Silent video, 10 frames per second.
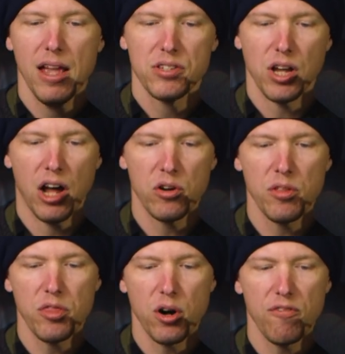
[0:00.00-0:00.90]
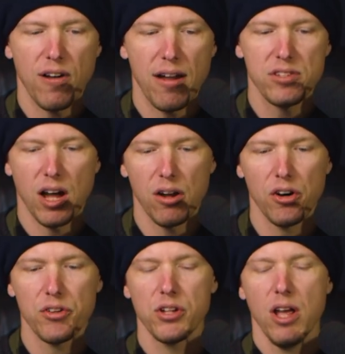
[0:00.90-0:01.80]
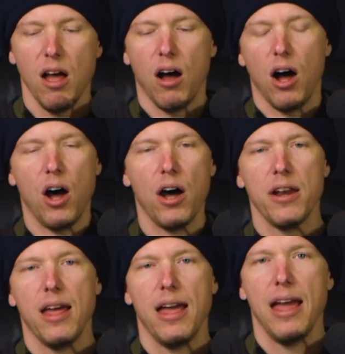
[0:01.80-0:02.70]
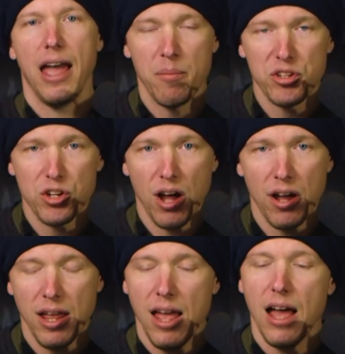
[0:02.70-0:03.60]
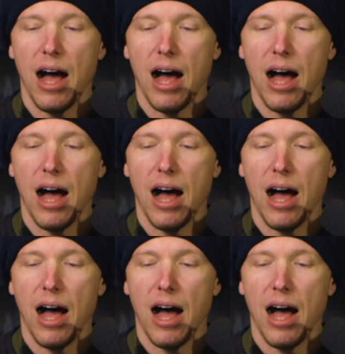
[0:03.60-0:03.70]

It's $135 on Amazon.